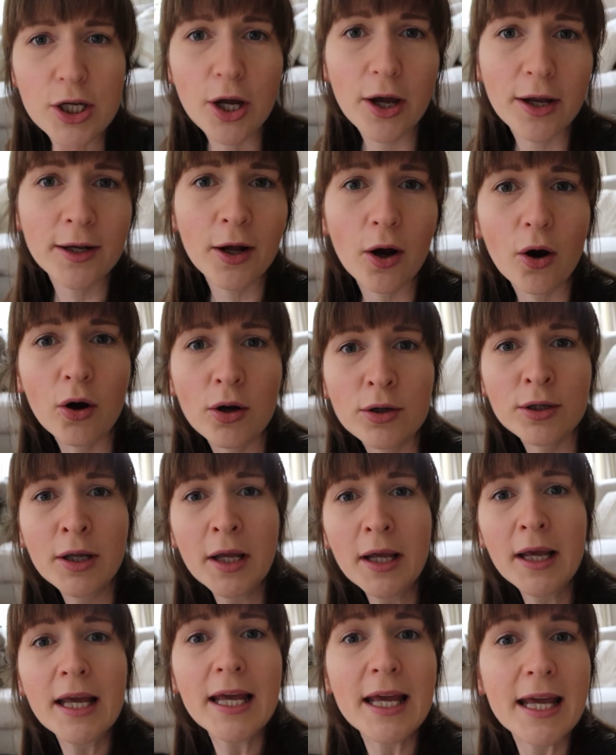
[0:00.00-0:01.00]
turn it on,
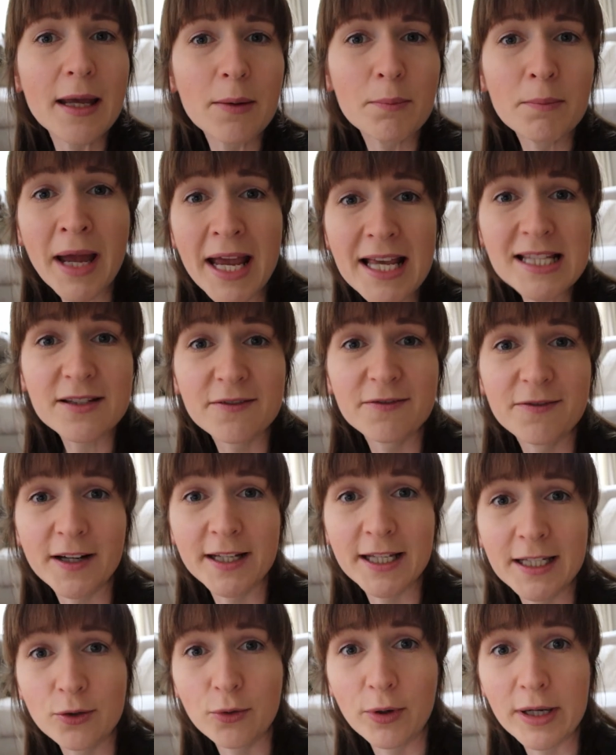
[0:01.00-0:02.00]
it makes a
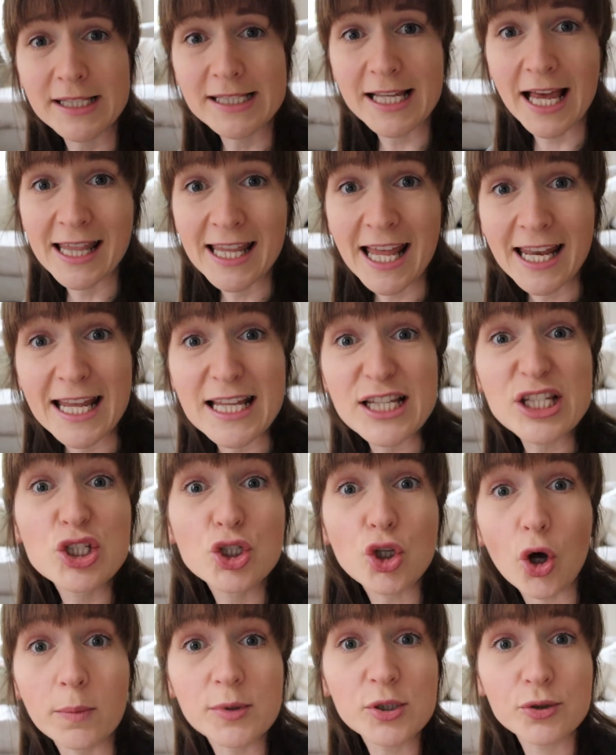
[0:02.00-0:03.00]
funny noise and then it
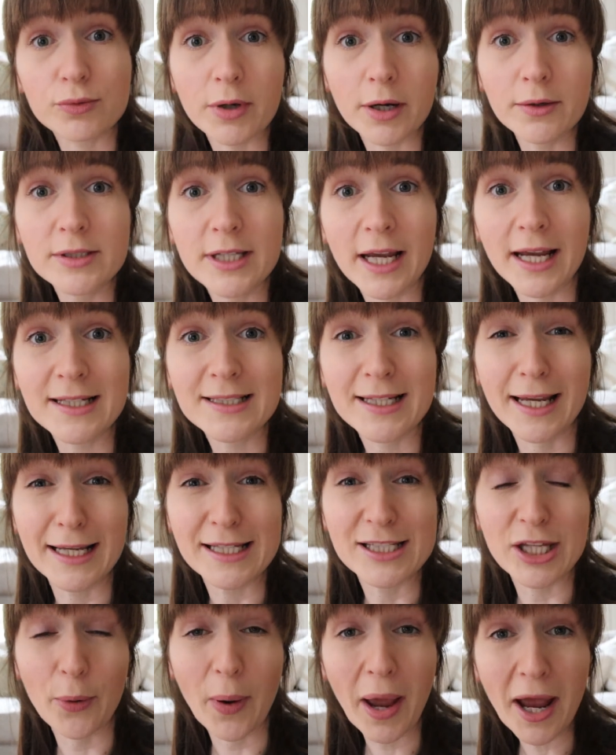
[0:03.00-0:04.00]
stops
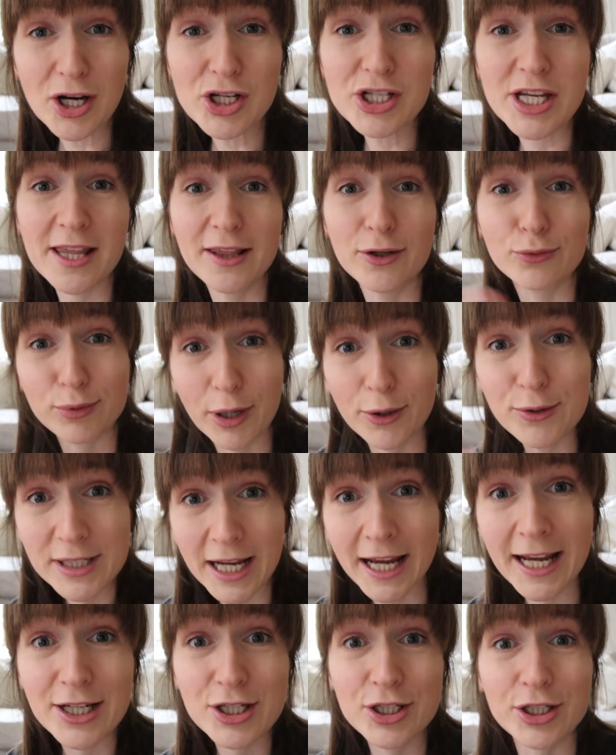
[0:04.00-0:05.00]
rotating. So actually, the
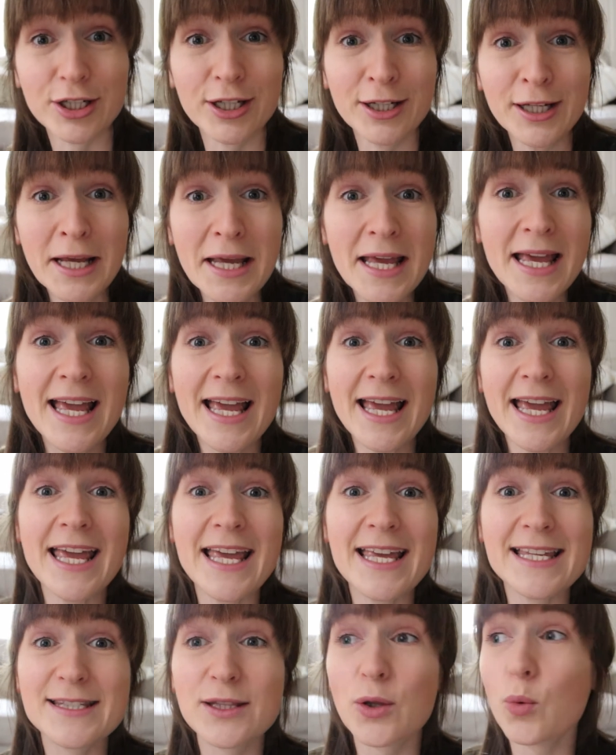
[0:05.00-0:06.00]
rotation
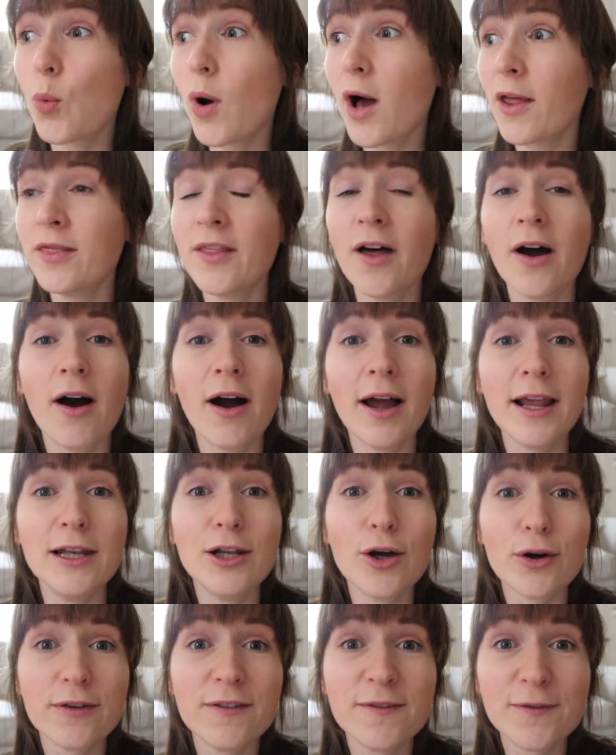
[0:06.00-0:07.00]
is the one that I
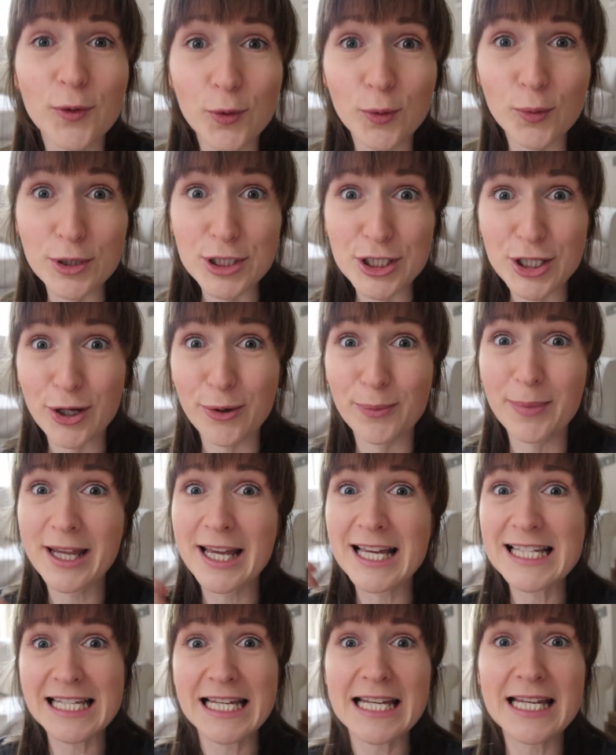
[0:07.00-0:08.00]
look forward to,
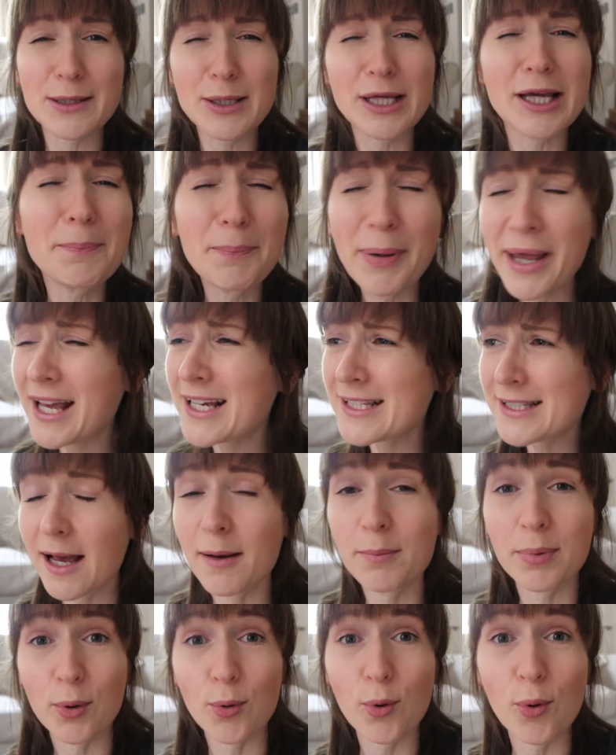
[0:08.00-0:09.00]
because it picks
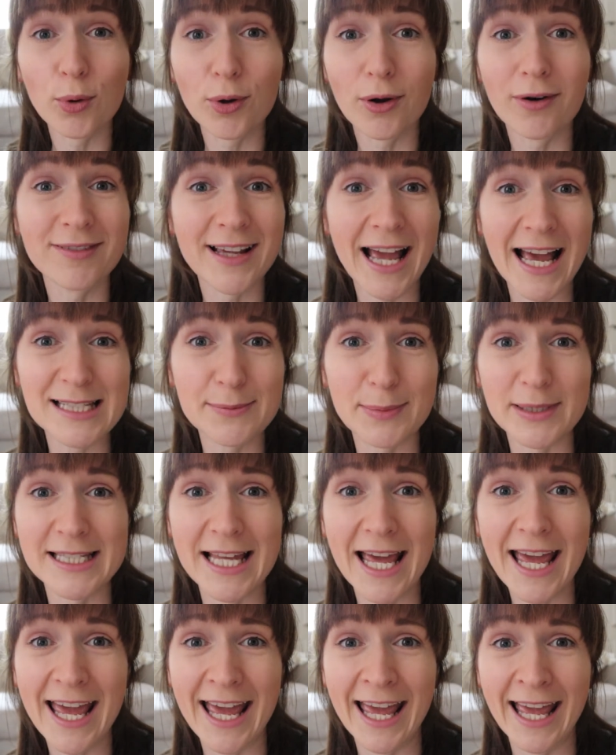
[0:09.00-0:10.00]
up all of Casper's
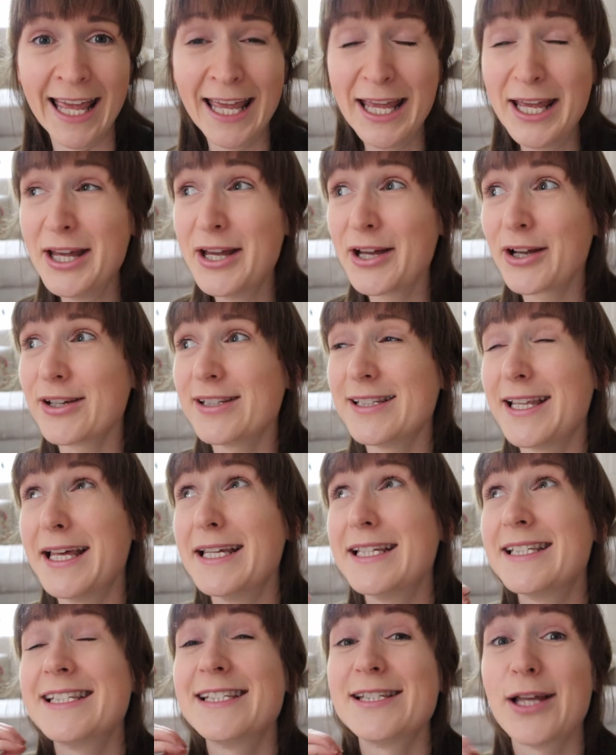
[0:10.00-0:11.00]
hair, because
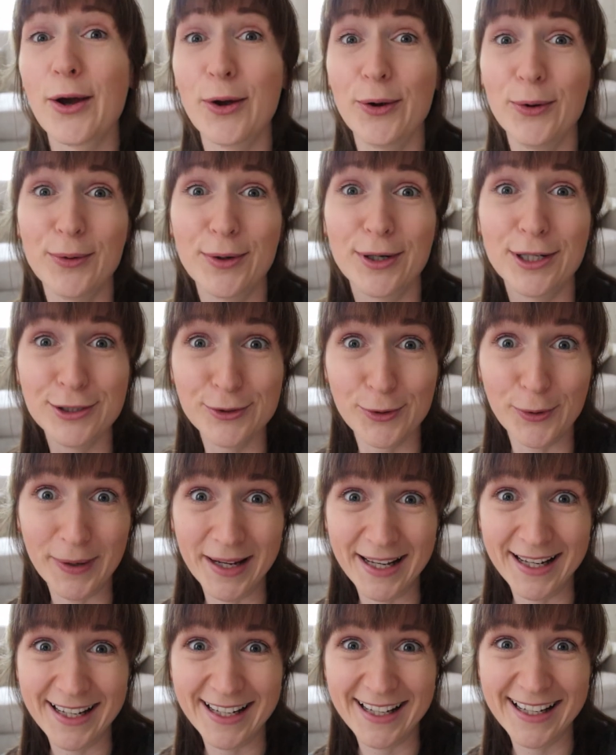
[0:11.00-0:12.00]
they're so
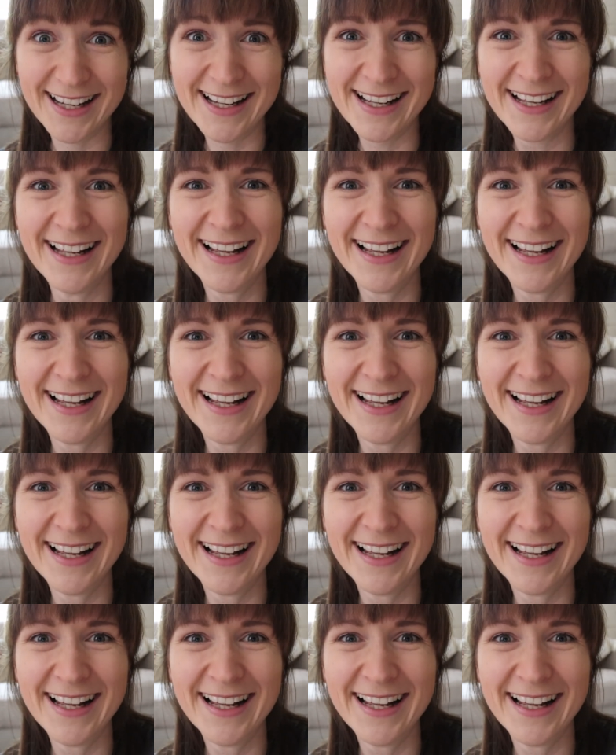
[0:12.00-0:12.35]
annoying.